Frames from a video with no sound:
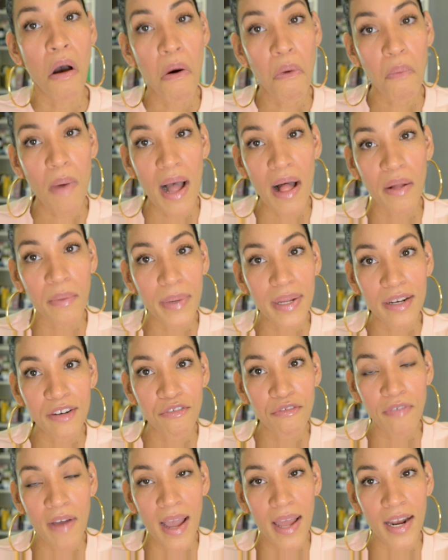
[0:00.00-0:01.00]
well, we
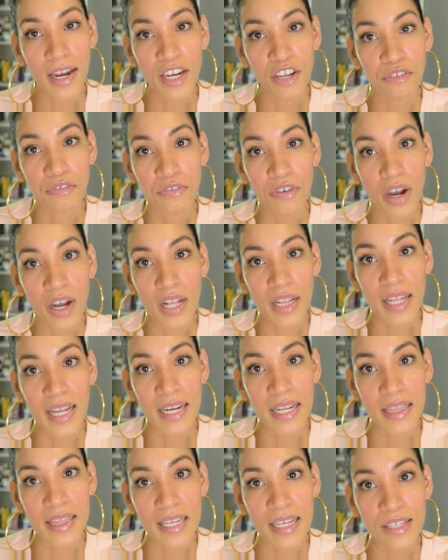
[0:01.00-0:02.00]
didn't find any fungal
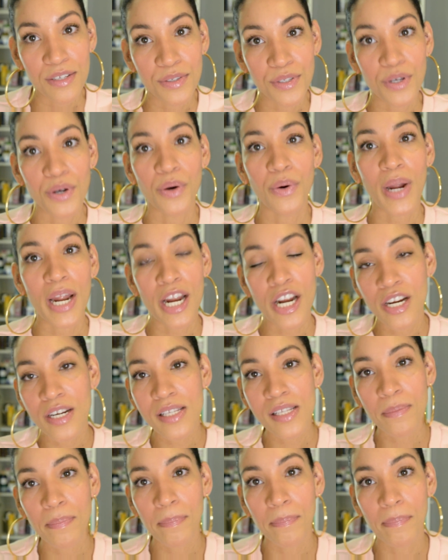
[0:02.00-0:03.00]
anything, so
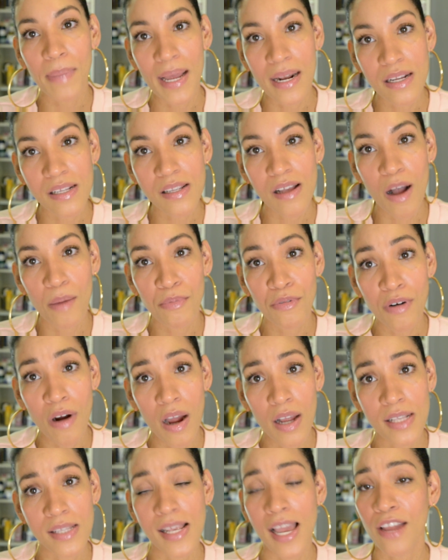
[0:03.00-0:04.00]
here's a benzoyl
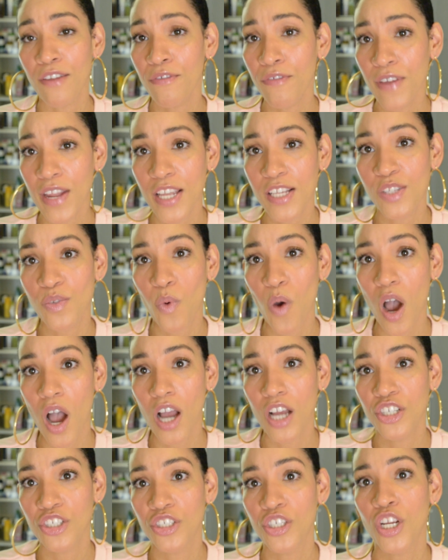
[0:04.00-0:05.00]
peroxide face
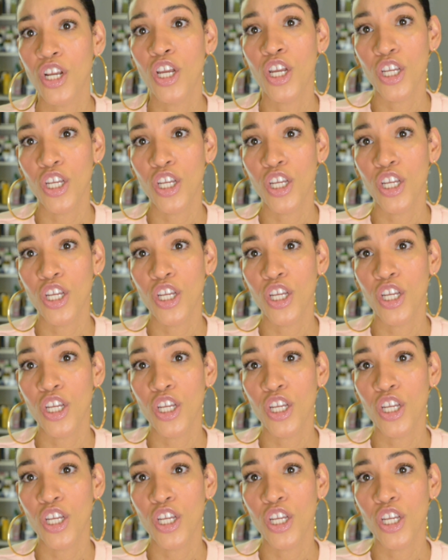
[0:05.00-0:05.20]
wash.